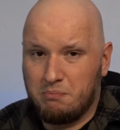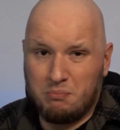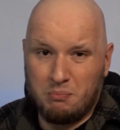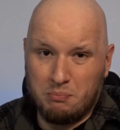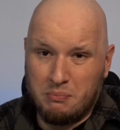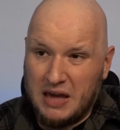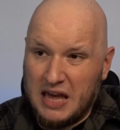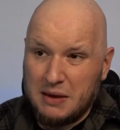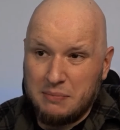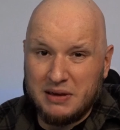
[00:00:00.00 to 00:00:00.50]

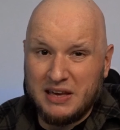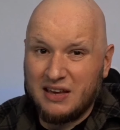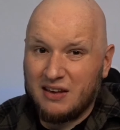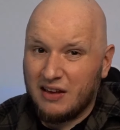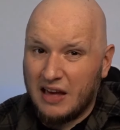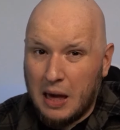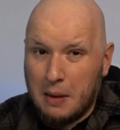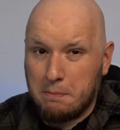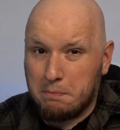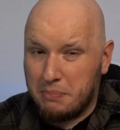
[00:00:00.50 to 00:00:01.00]

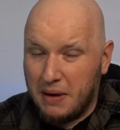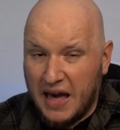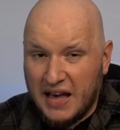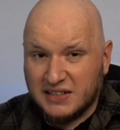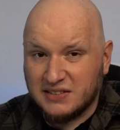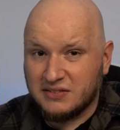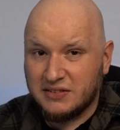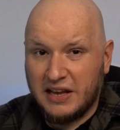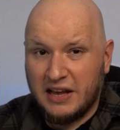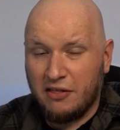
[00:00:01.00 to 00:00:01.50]
maybe at
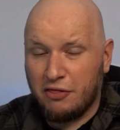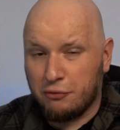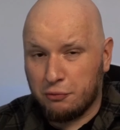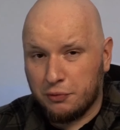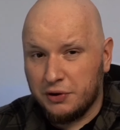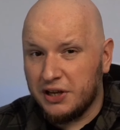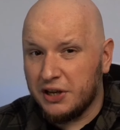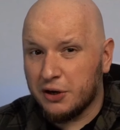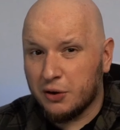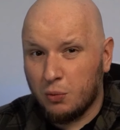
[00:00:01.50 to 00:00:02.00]
best a
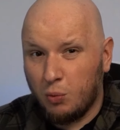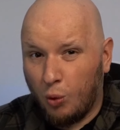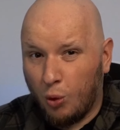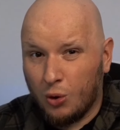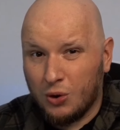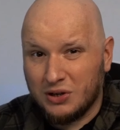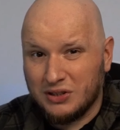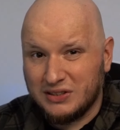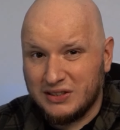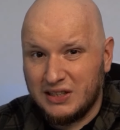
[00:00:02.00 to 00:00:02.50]
3-year
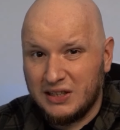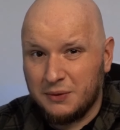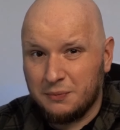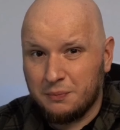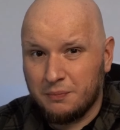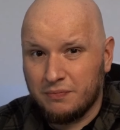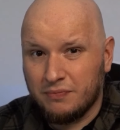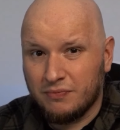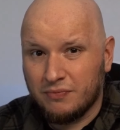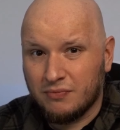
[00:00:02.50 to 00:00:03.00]
warranty,
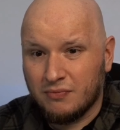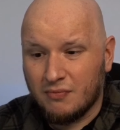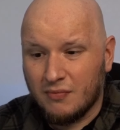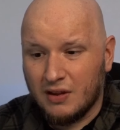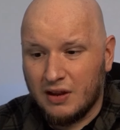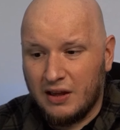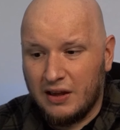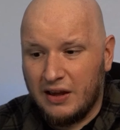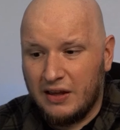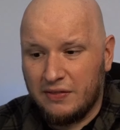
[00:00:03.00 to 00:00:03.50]

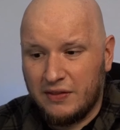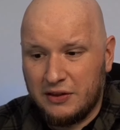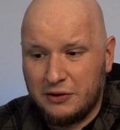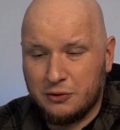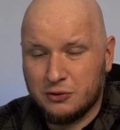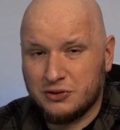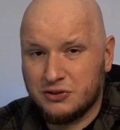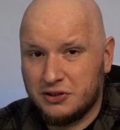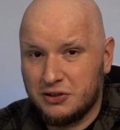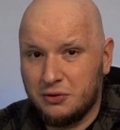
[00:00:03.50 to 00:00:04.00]
and then
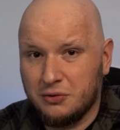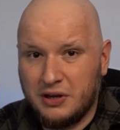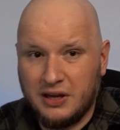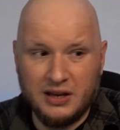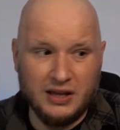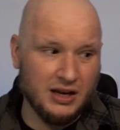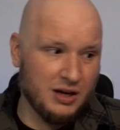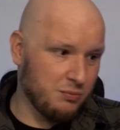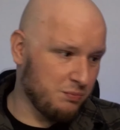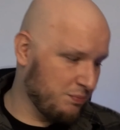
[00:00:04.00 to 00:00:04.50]
you're still
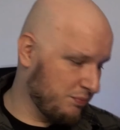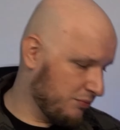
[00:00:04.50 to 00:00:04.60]
getting